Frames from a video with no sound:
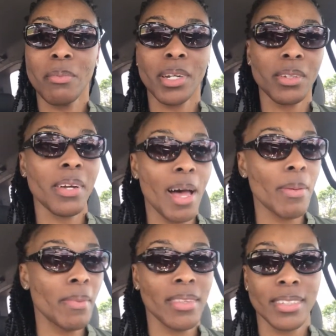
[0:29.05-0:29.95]
put a little
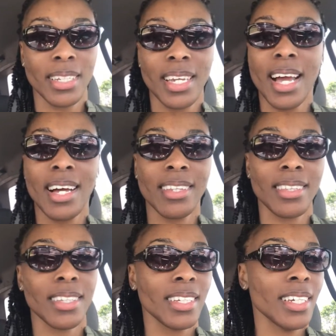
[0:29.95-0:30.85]
happy Mother's Day at
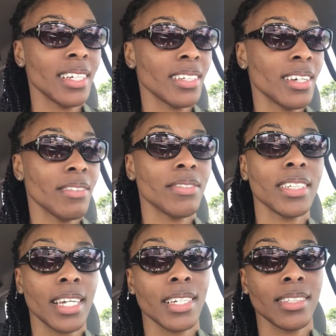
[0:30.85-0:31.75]
the end of
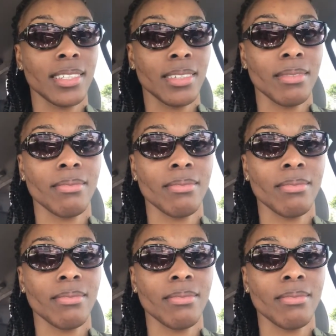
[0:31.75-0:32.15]
today's